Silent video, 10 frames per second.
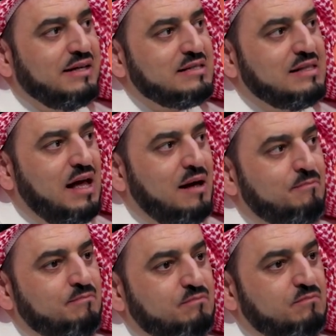Why
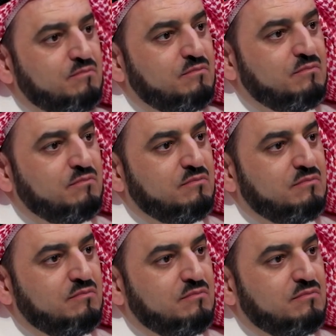was Islam
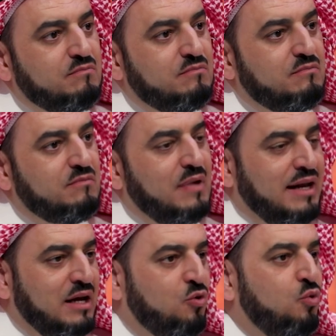able to be the
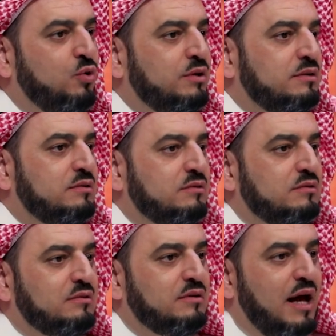spark that
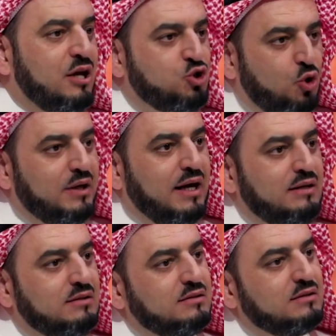ignited and
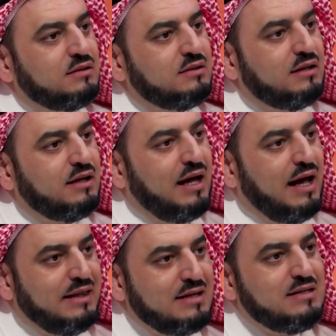illuminated the
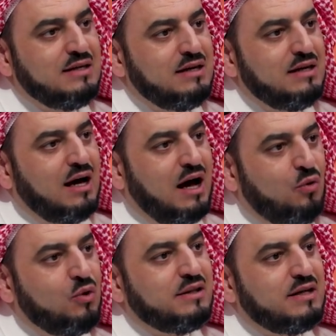concept of
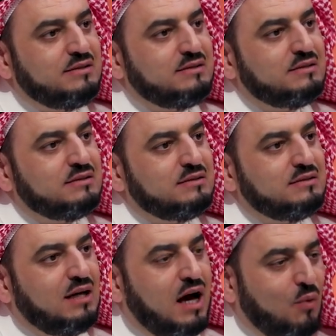civilization
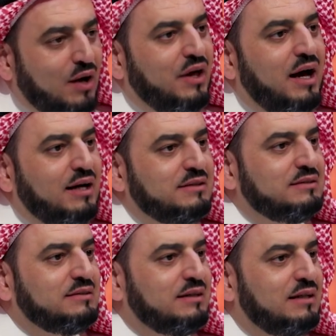in the
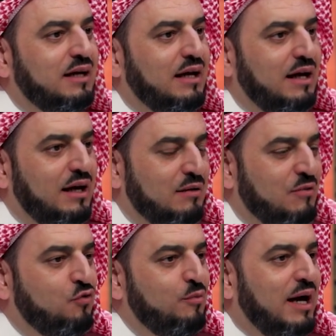lives of
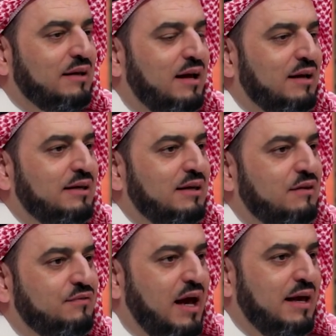Muslims?
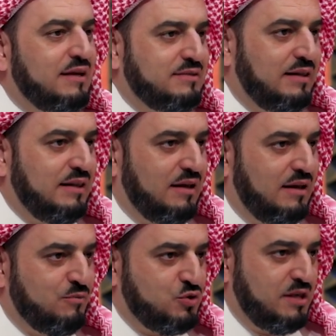Because
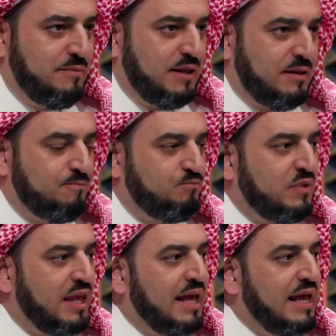Islam balances
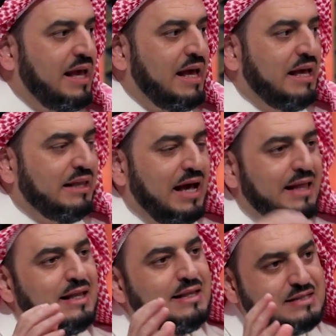both the
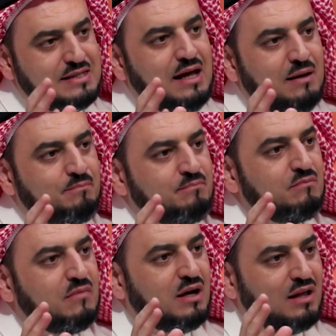material and
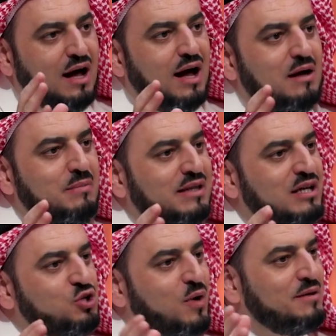spiritual
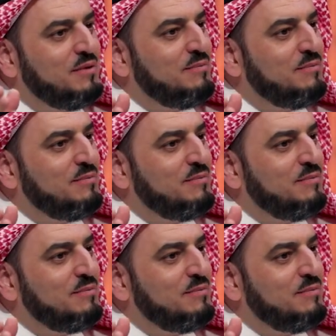aspects of